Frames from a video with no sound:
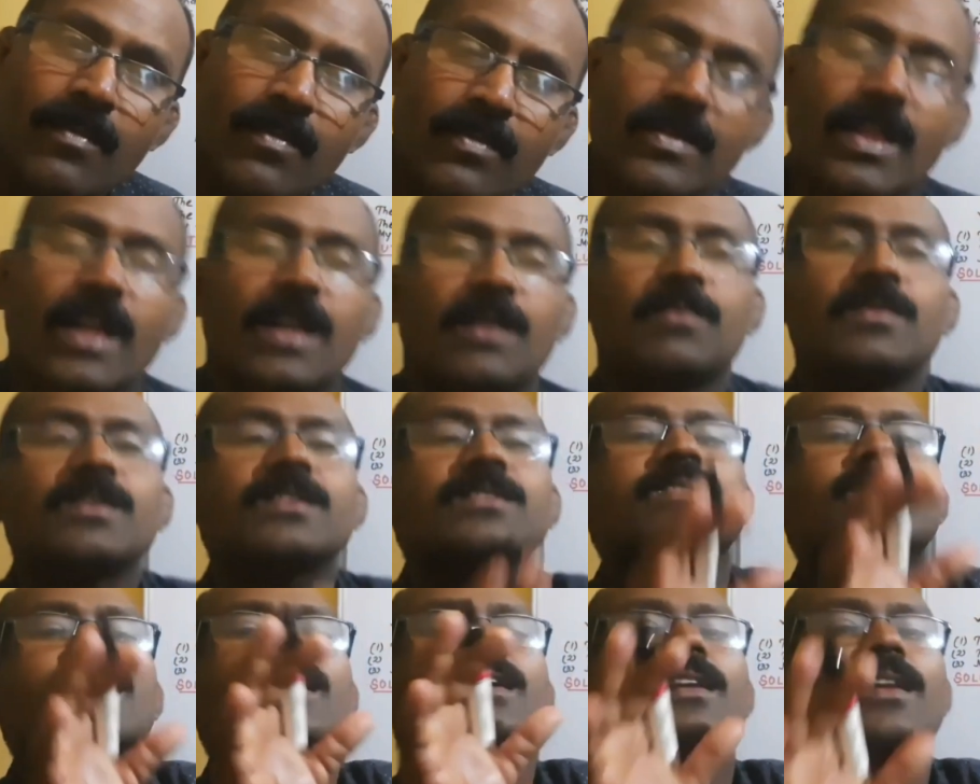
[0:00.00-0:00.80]
That
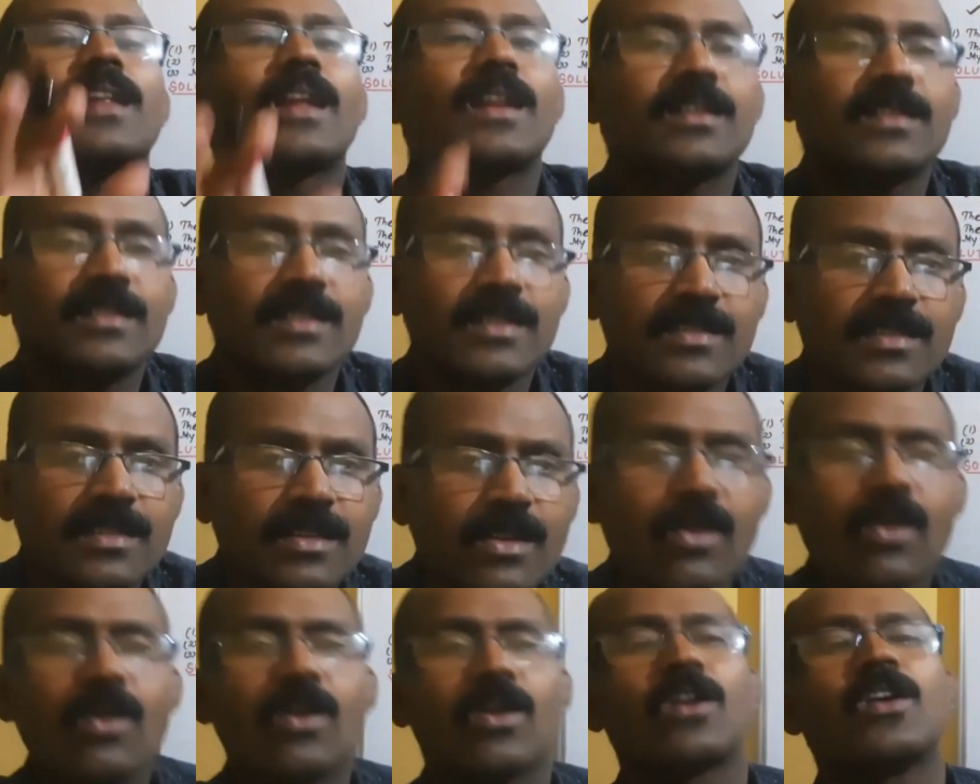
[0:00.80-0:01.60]
means sentence is
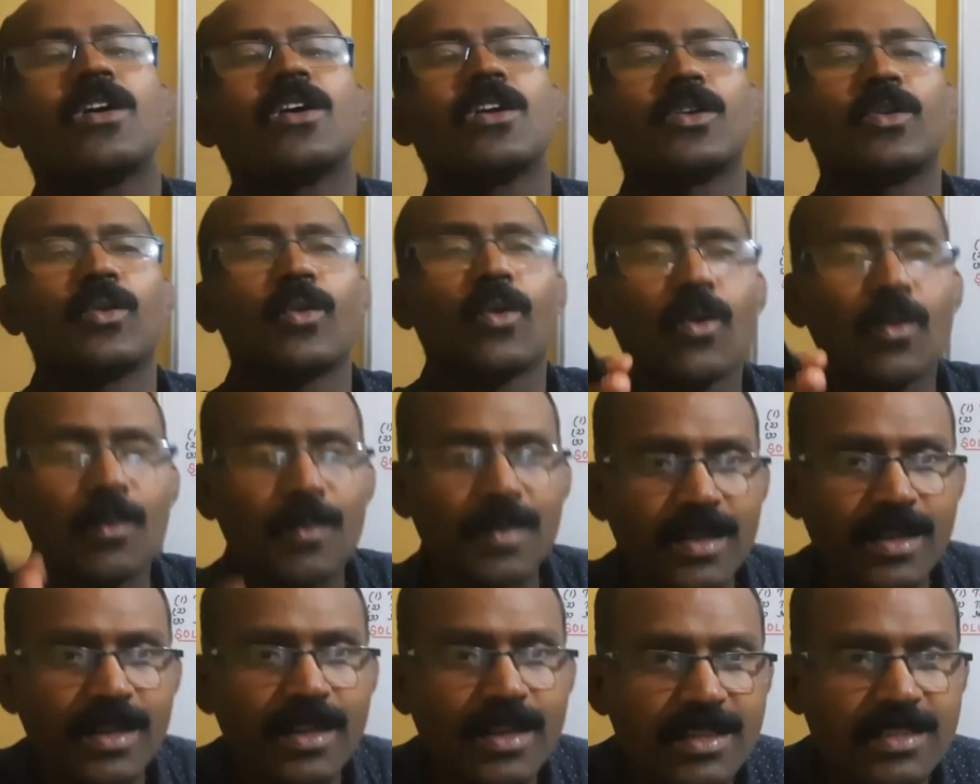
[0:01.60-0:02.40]
wrong. No
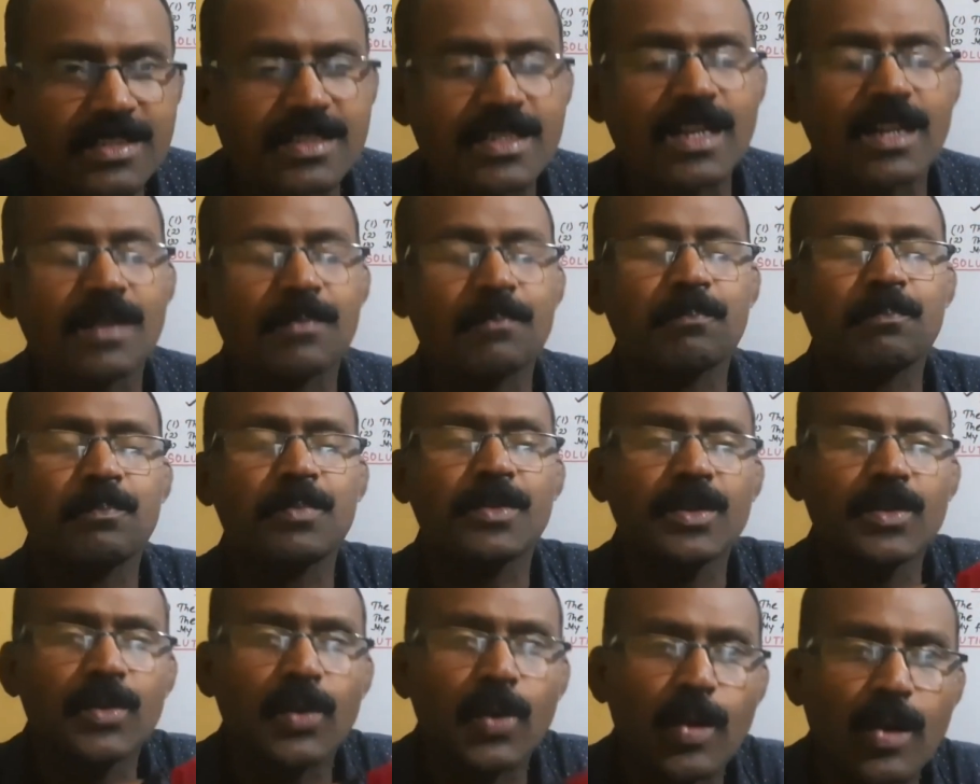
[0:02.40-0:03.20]
meaning is there.
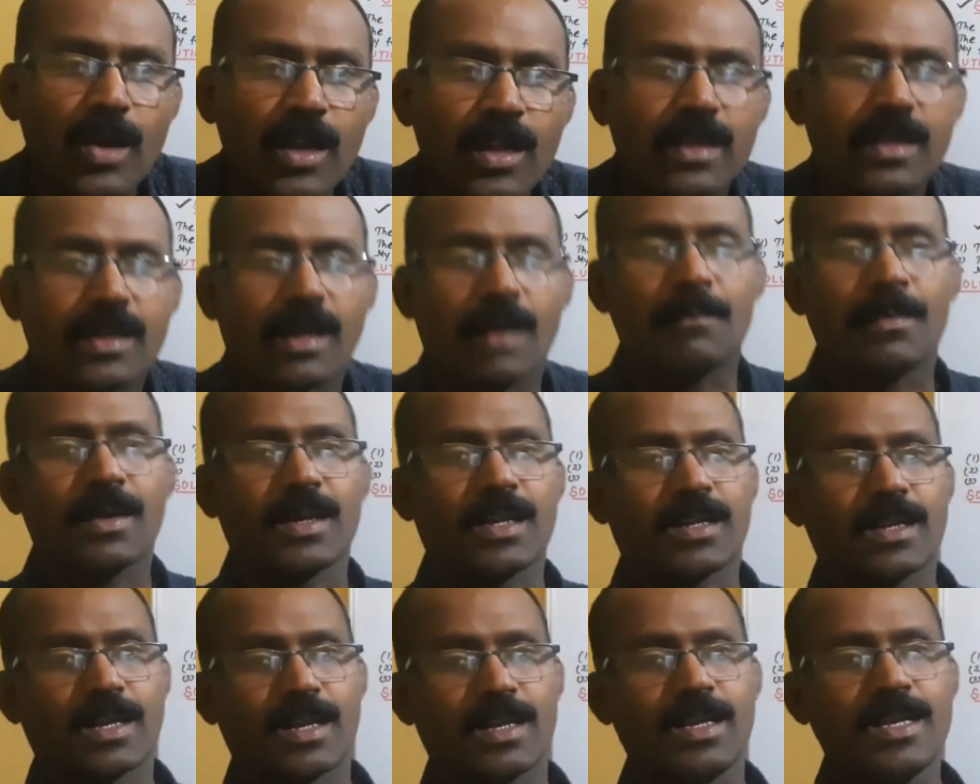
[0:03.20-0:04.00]
Purely
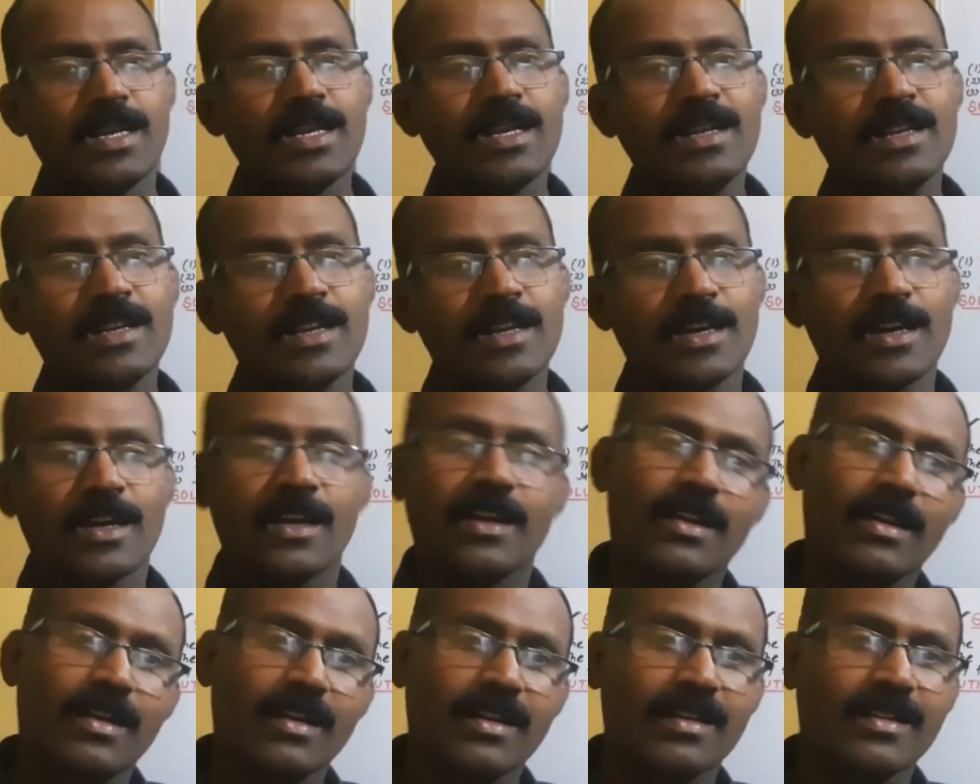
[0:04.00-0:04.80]
grammatically
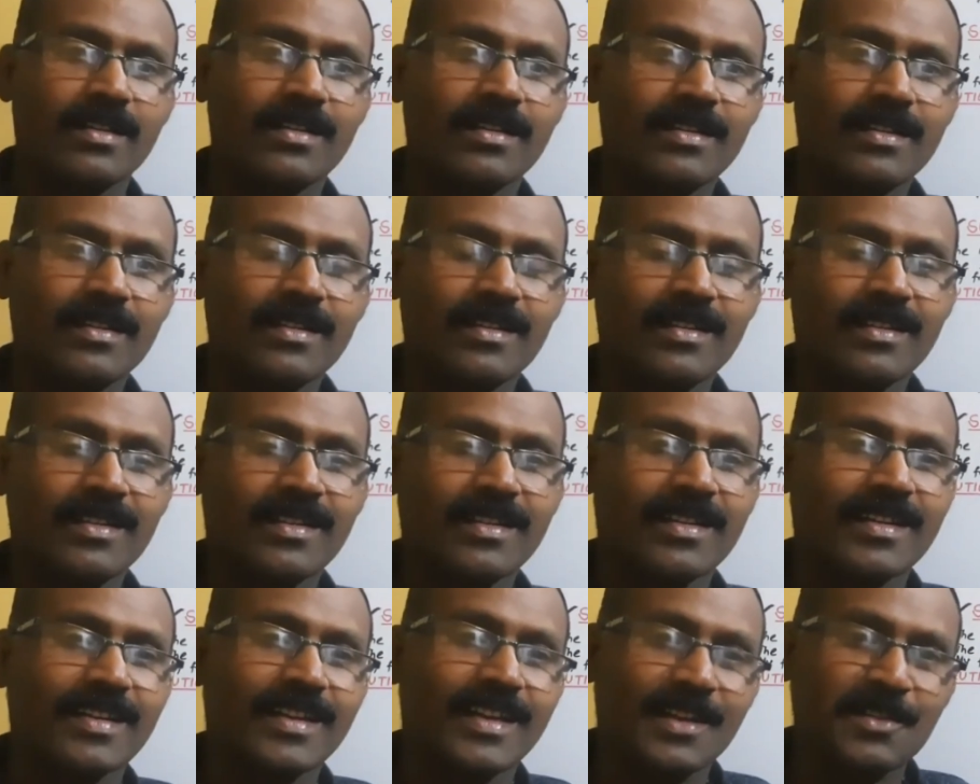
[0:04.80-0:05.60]
wrong.
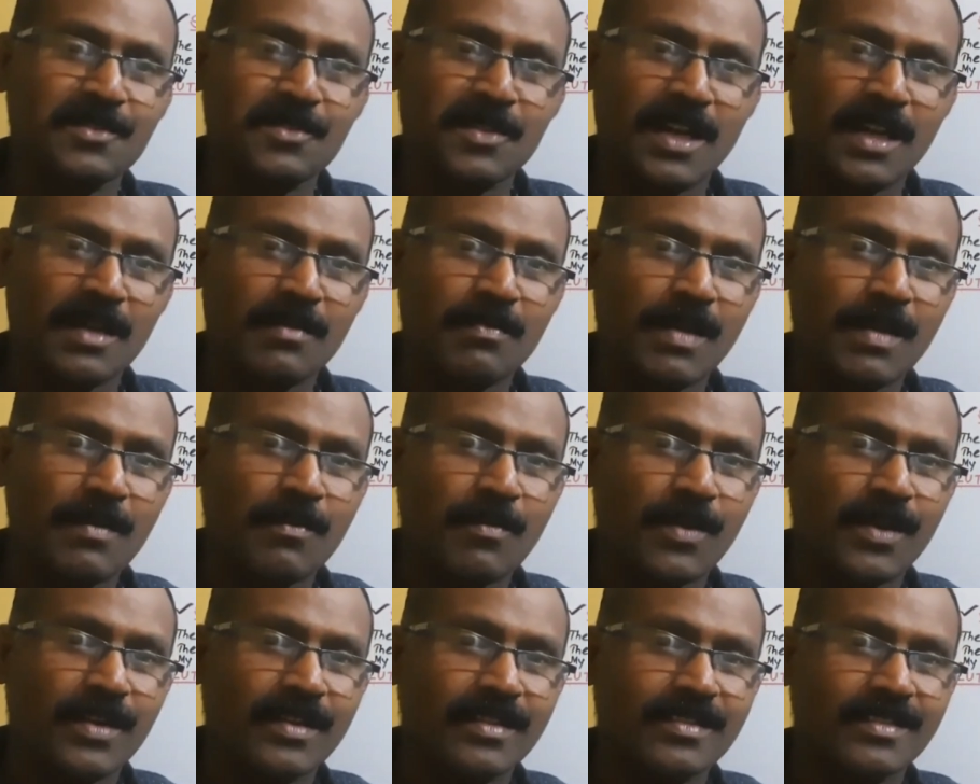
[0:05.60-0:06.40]
Did you get my
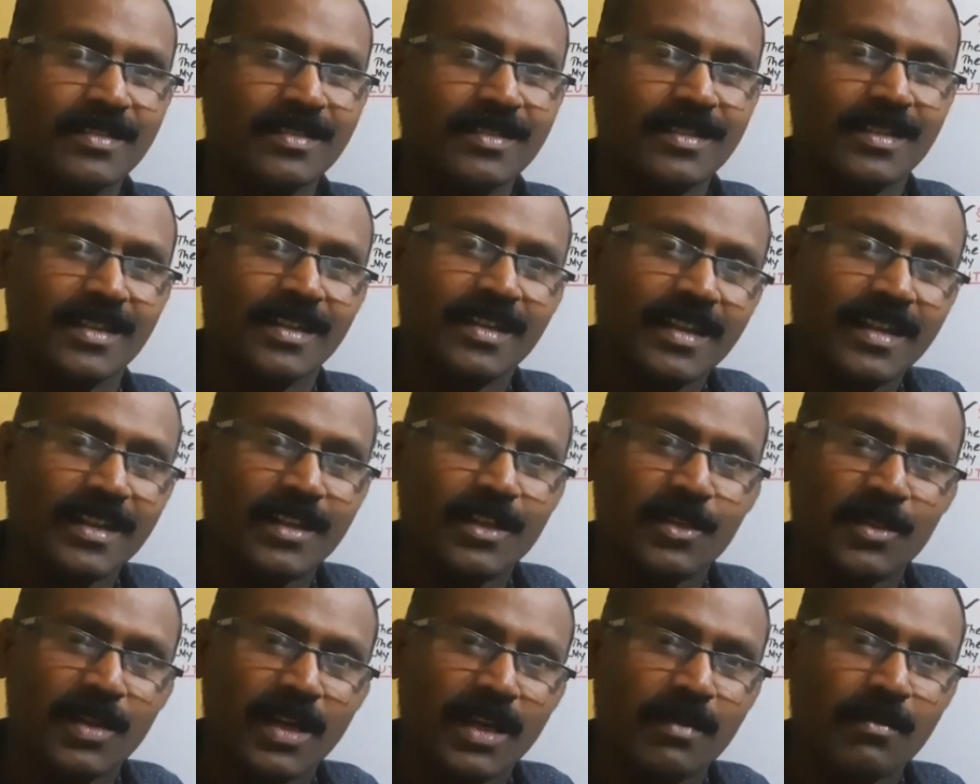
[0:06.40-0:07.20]
point?
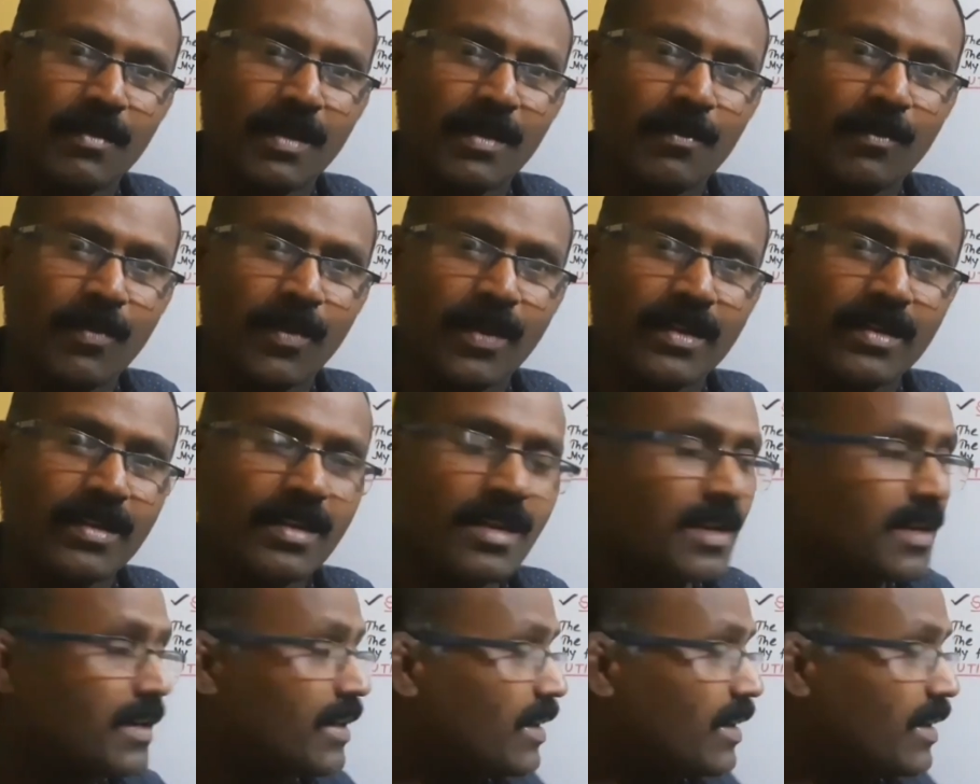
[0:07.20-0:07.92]
Did you get my point?